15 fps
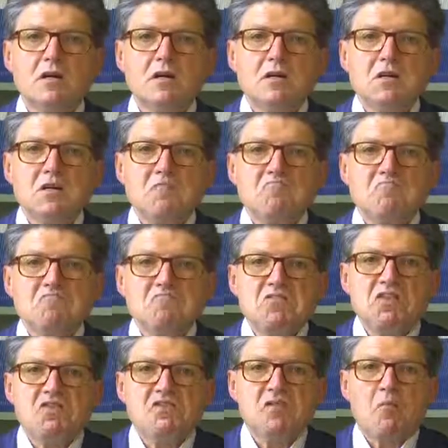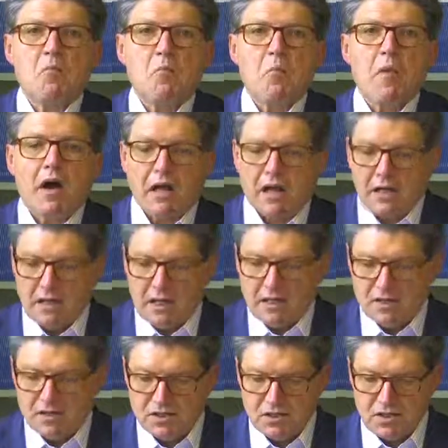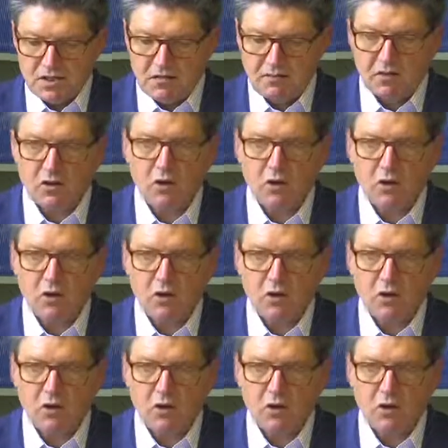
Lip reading: or lack of skill, our